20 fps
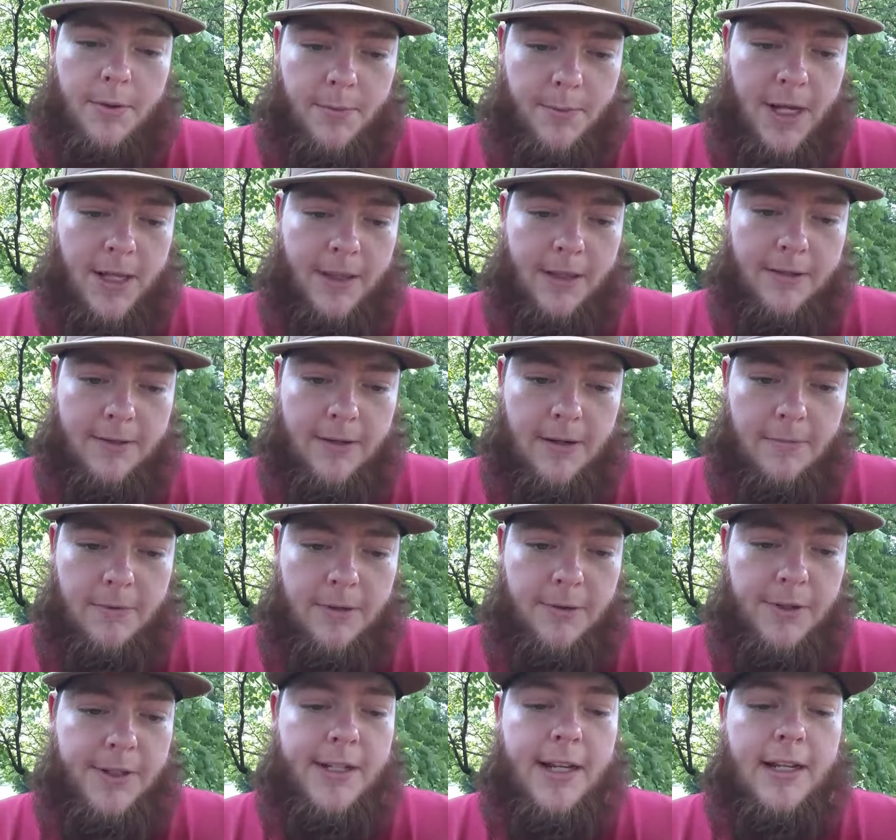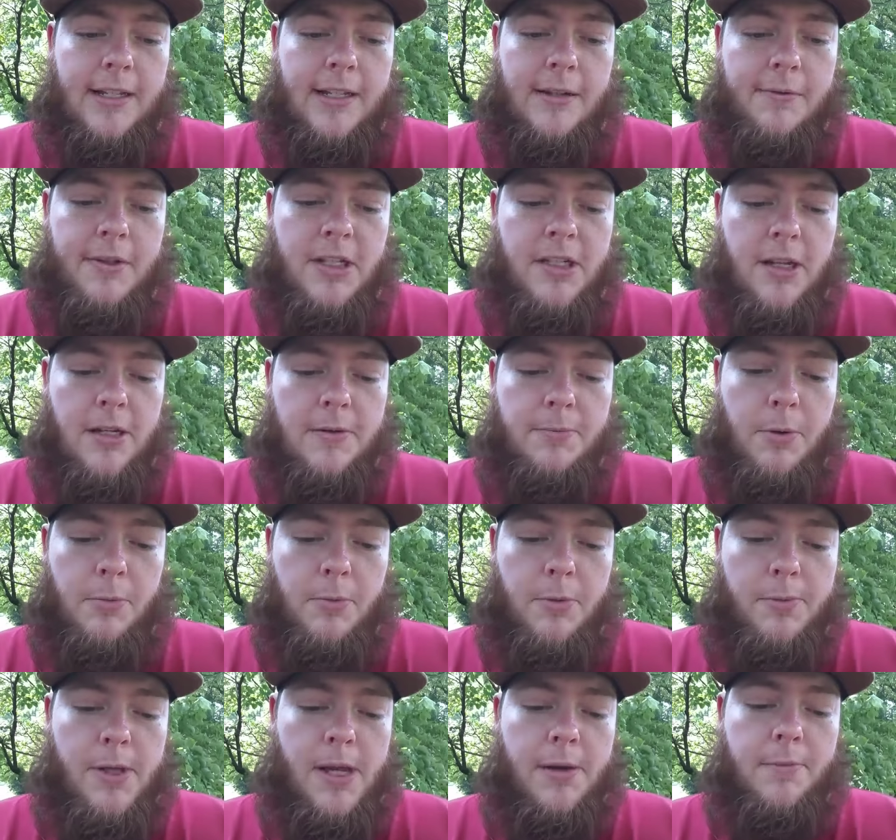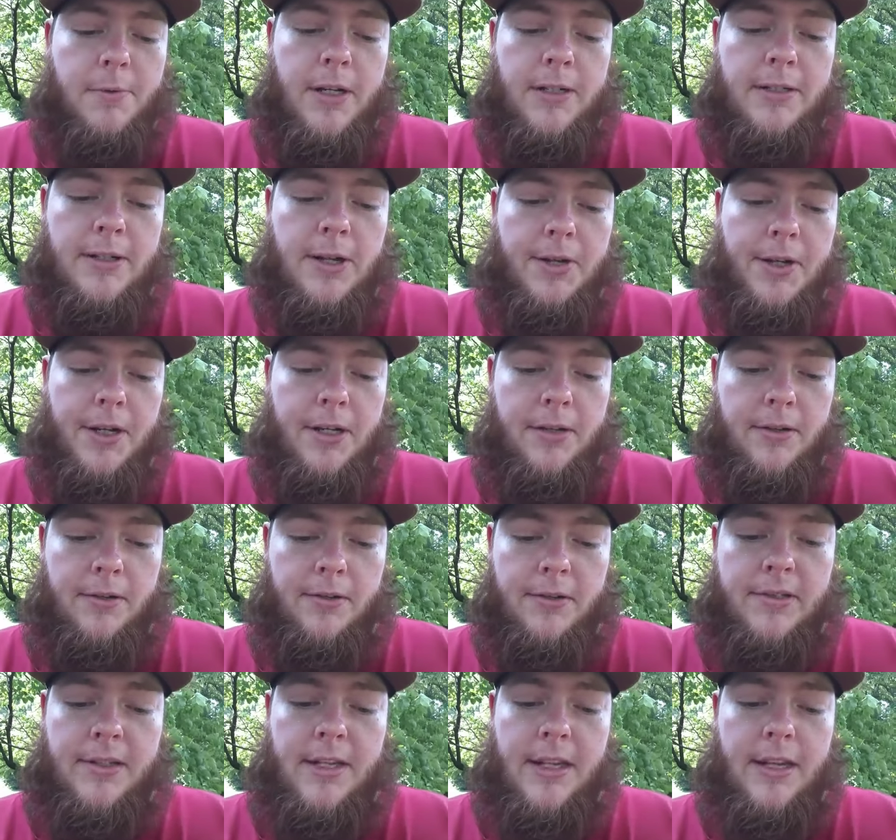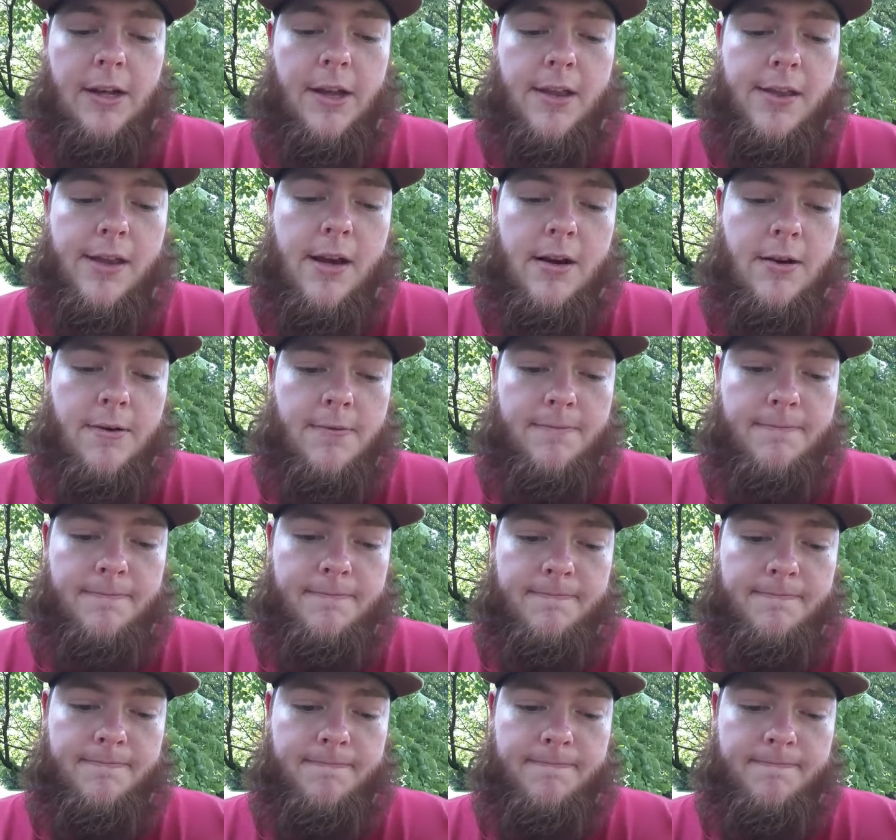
it will be on the stream, twitch.tv slash Puma Plow, but it's all good news. See y'all there.